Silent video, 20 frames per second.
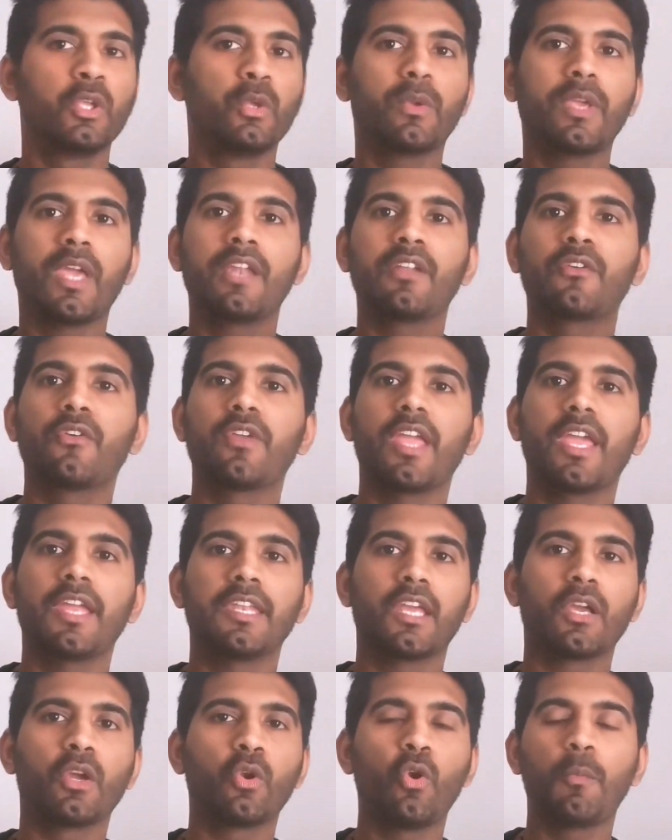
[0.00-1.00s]
You can
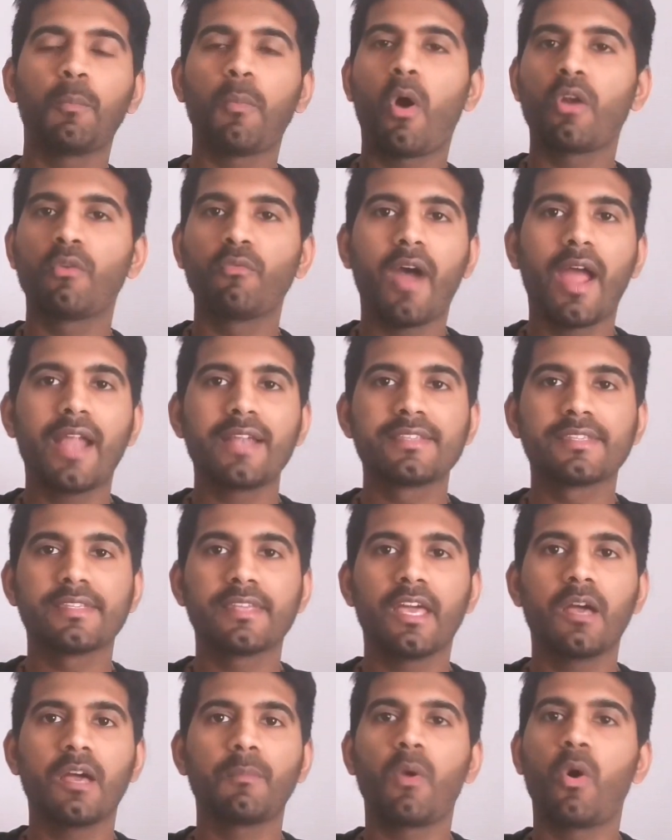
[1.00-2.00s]
create a group on
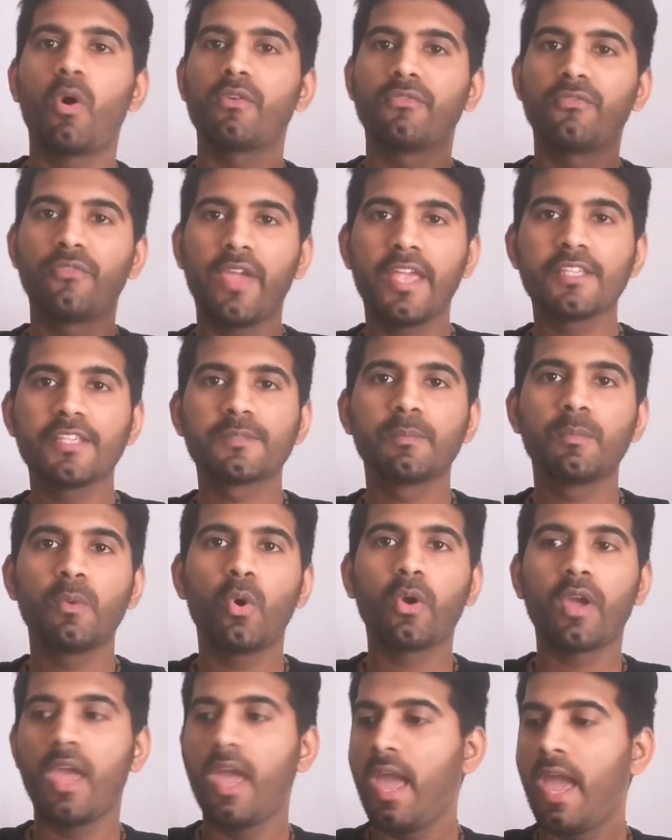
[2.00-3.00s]
WhatsApp or
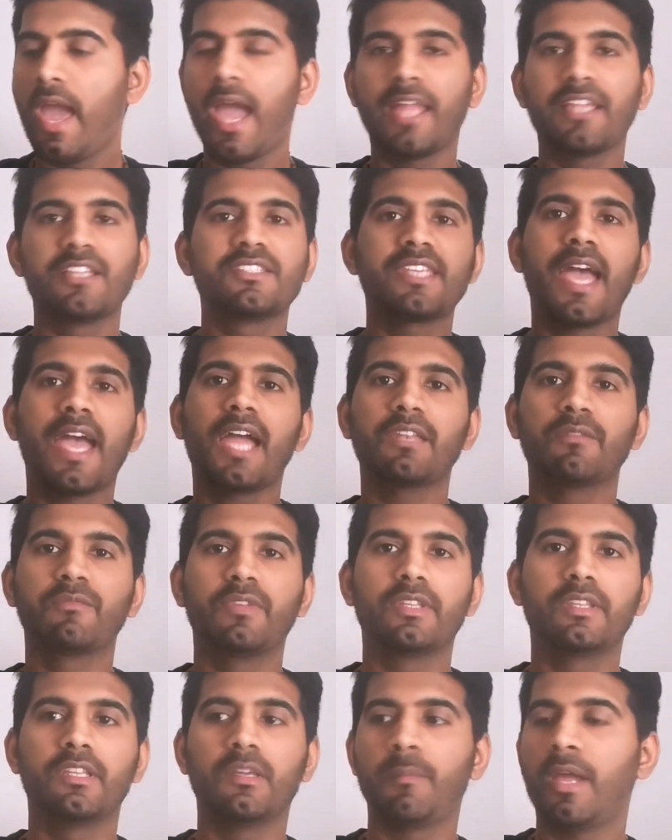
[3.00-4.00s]
Facebook and chat
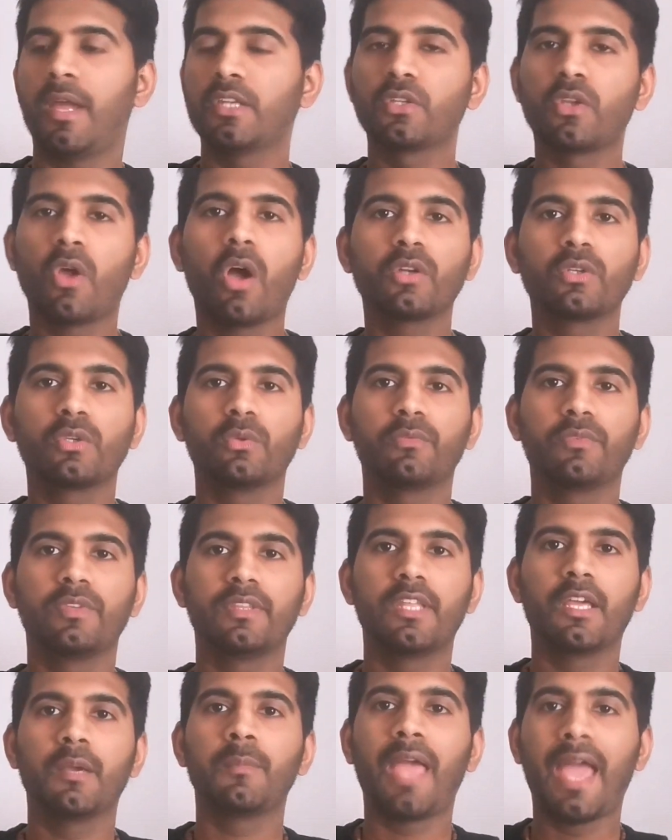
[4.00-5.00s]
with them and talk
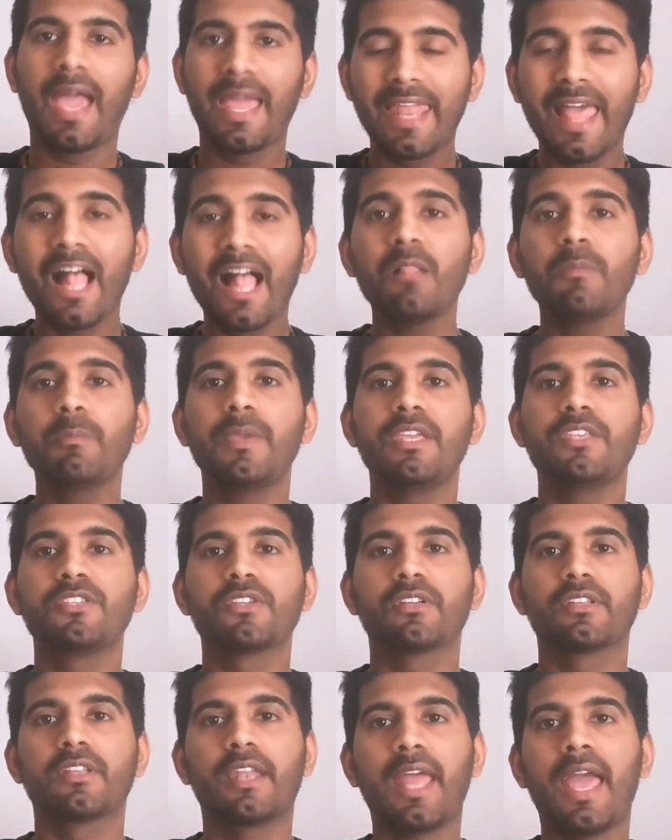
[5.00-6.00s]
with them and help
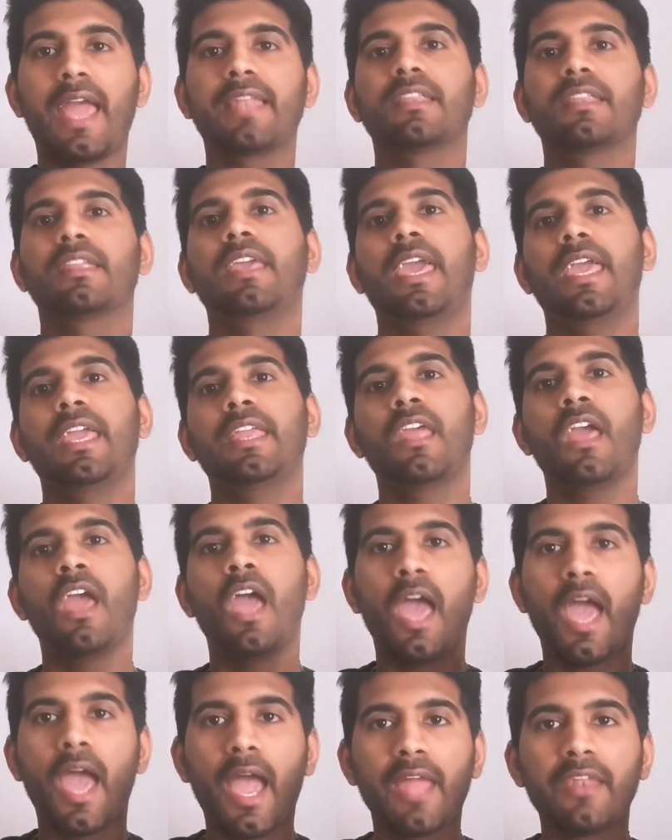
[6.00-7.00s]
each other and gain
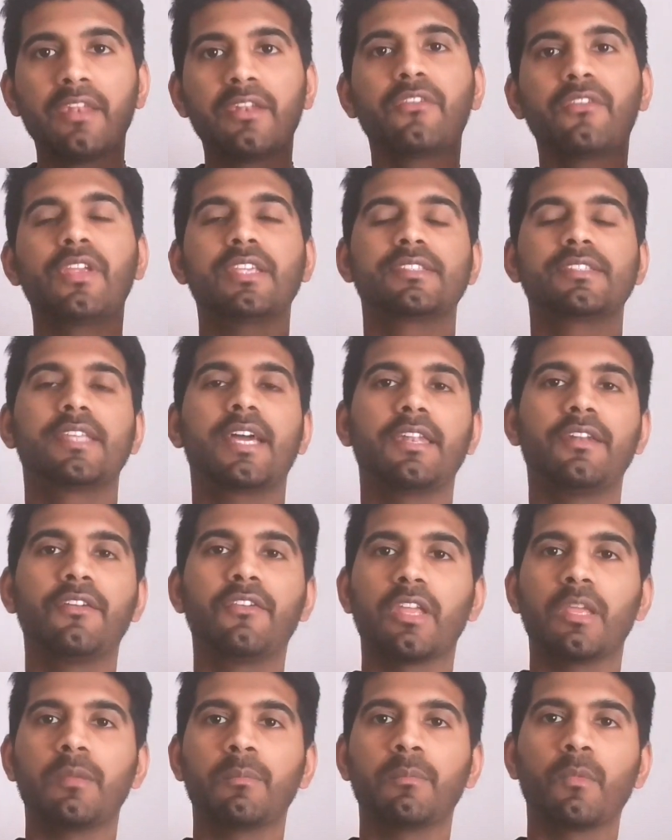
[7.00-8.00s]
and reach that
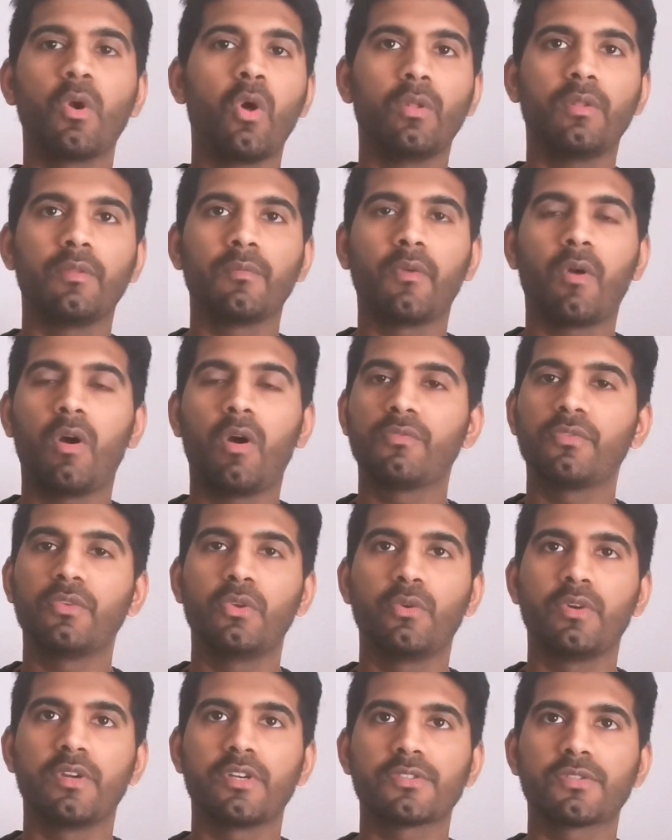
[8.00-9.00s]
dream goal of
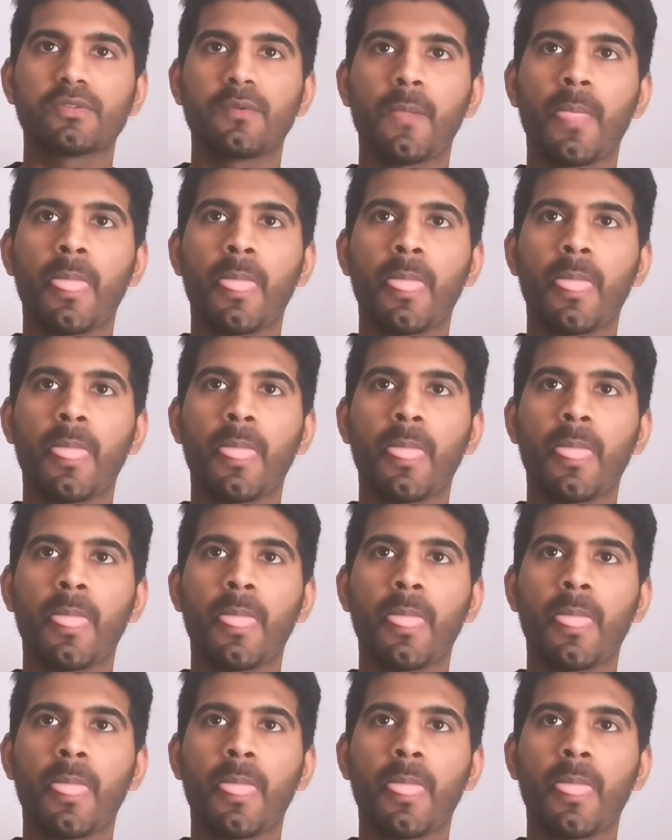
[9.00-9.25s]
yours.